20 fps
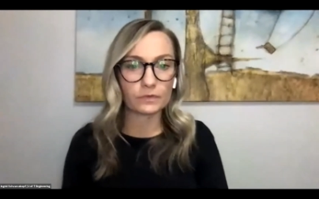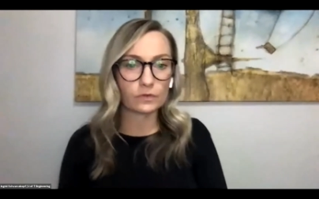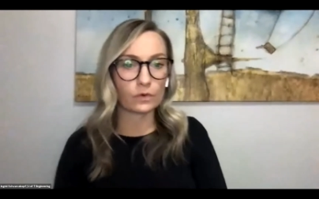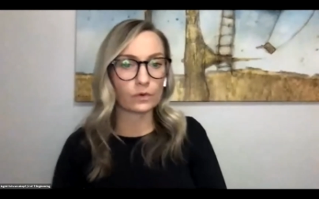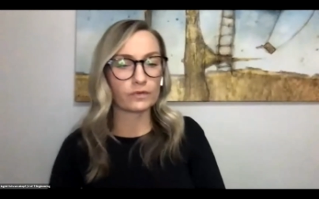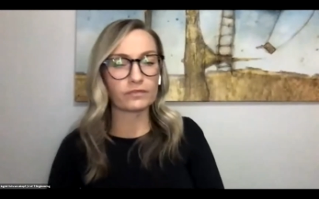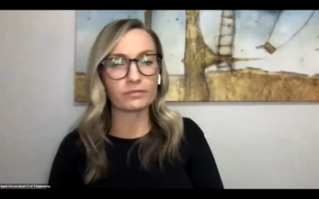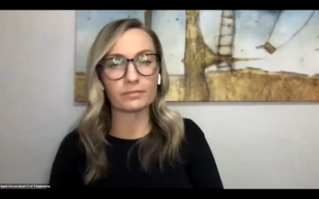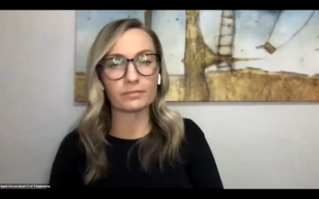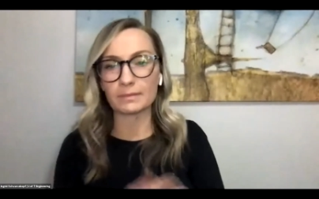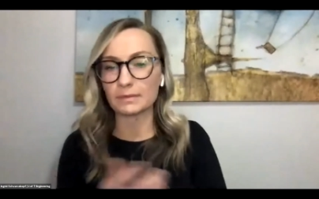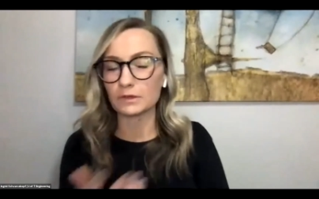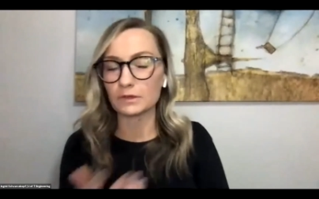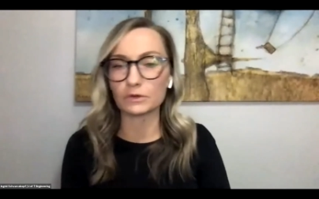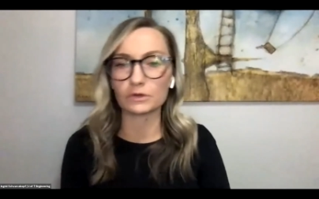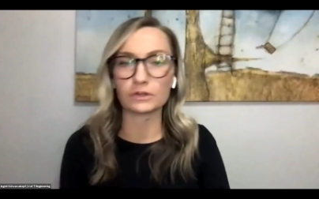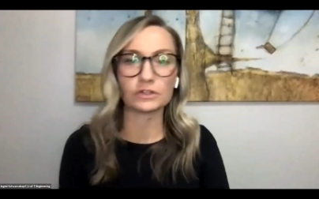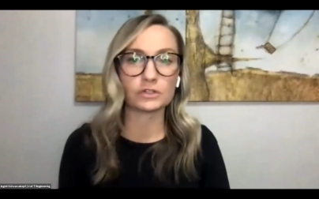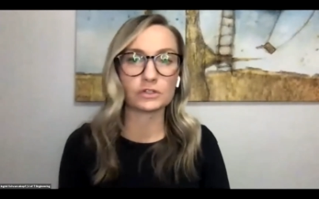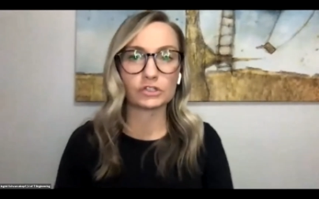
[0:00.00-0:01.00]
So if maybe
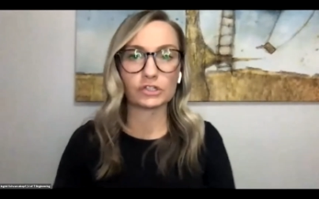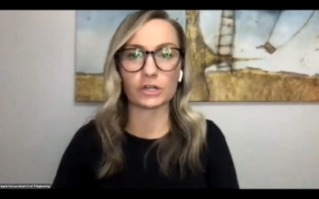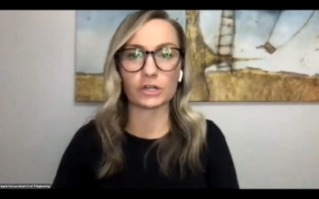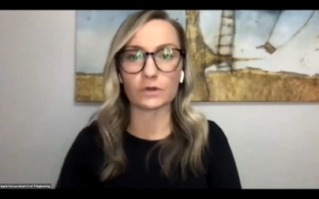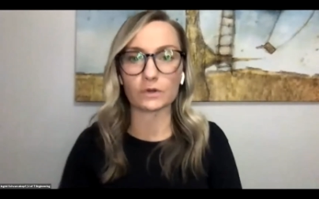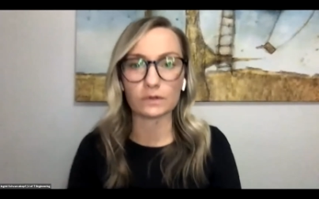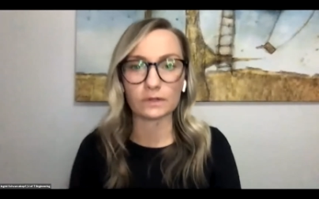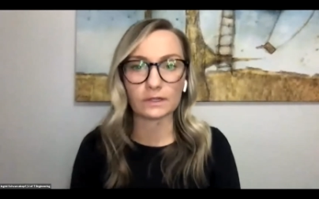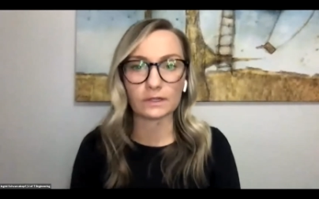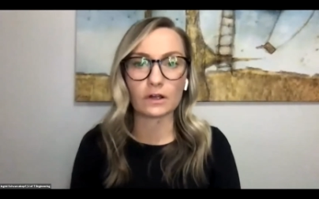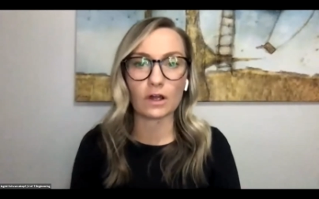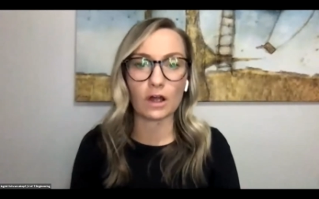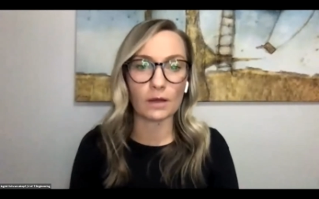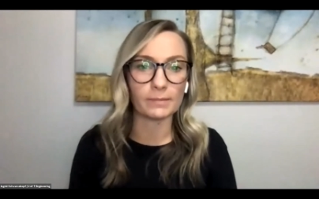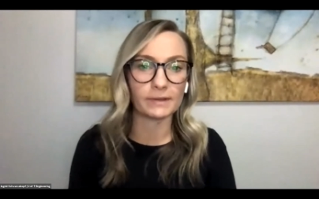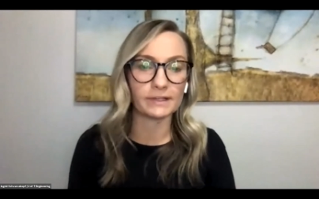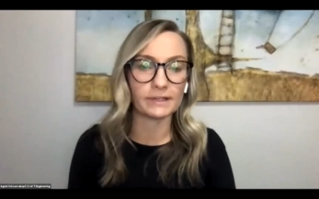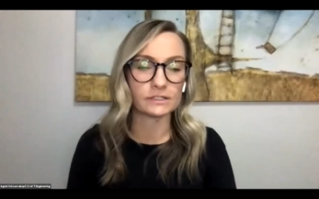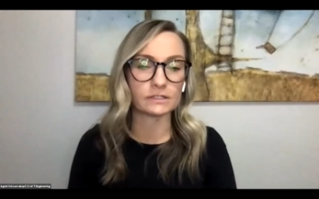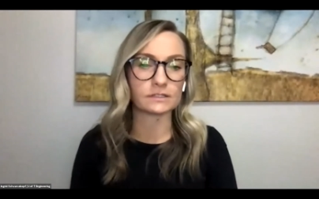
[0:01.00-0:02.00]
you can generally
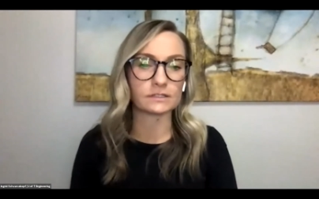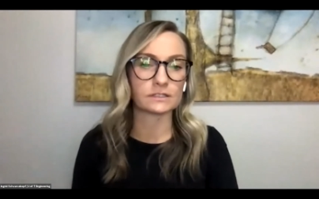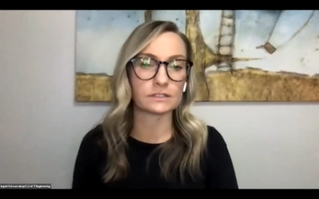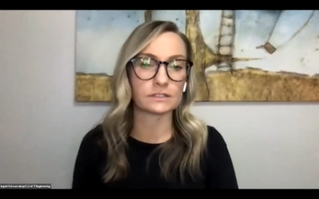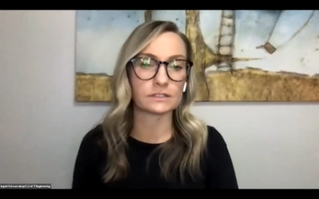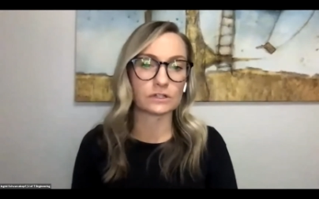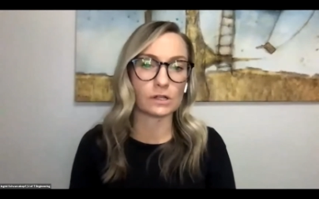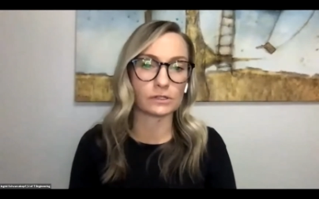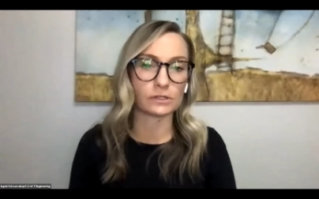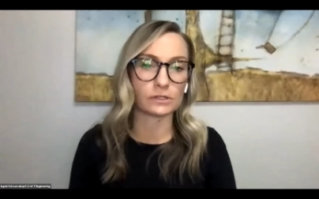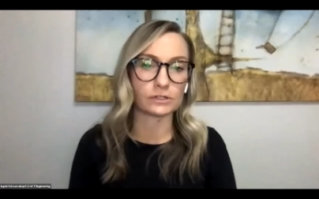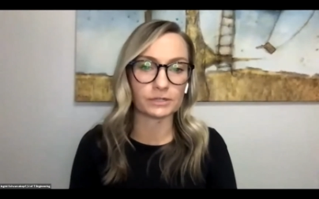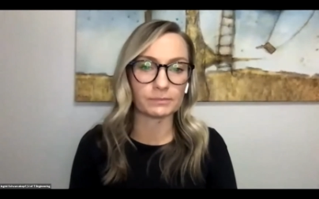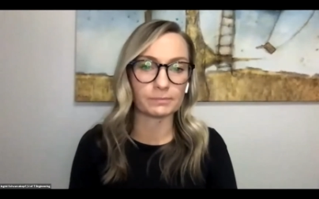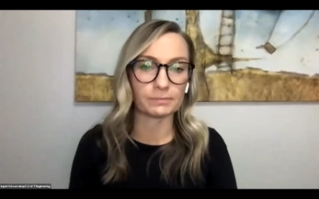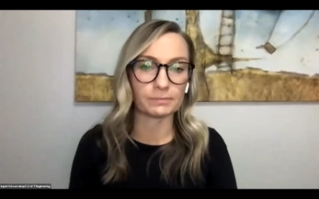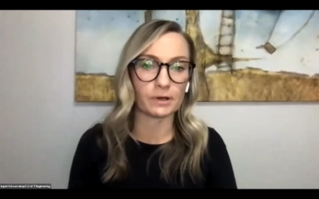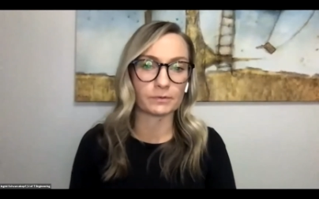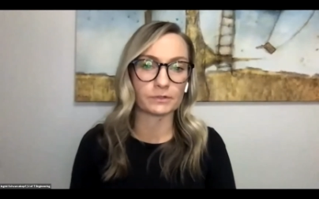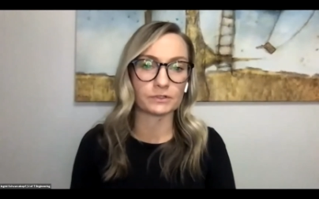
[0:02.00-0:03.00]
comment on
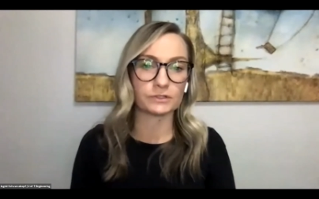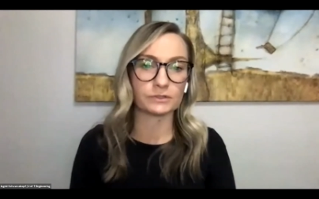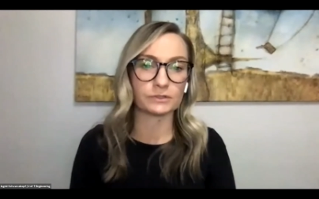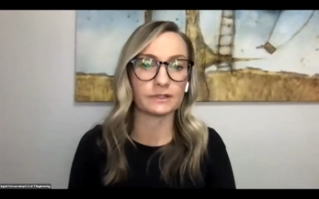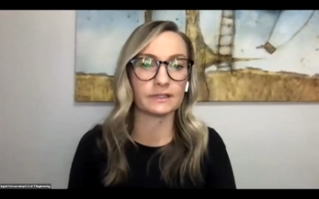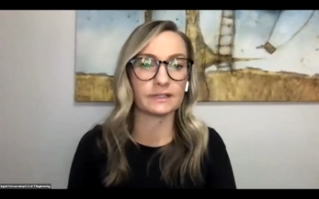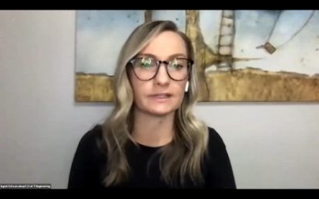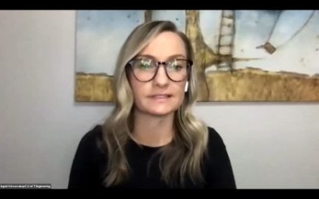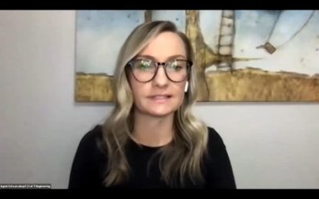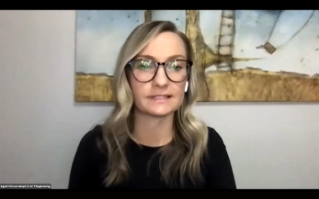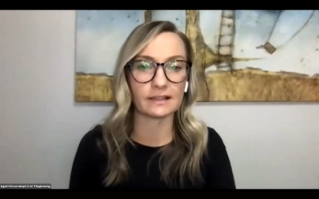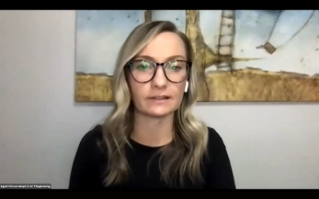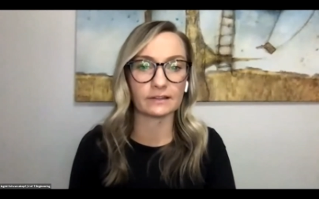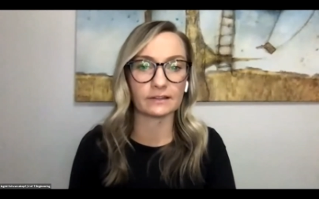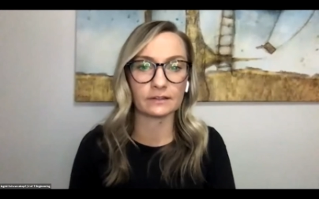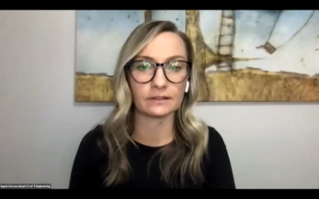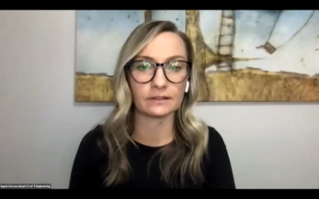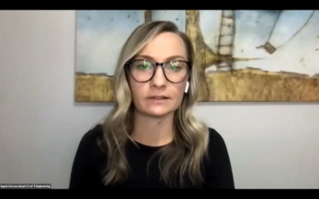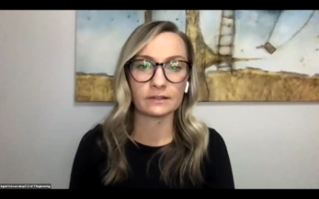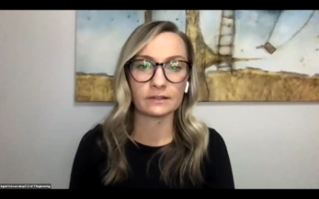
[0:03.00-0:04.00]
scholarship opportunities,
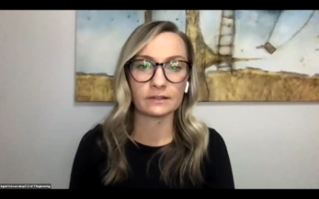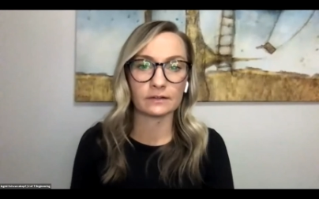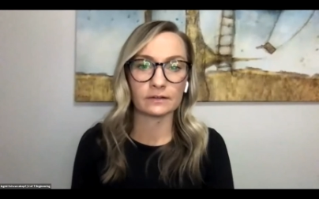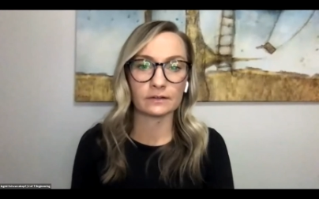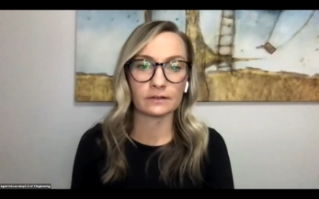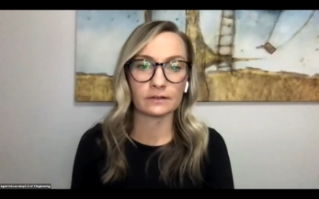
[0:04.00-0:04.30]
Helen.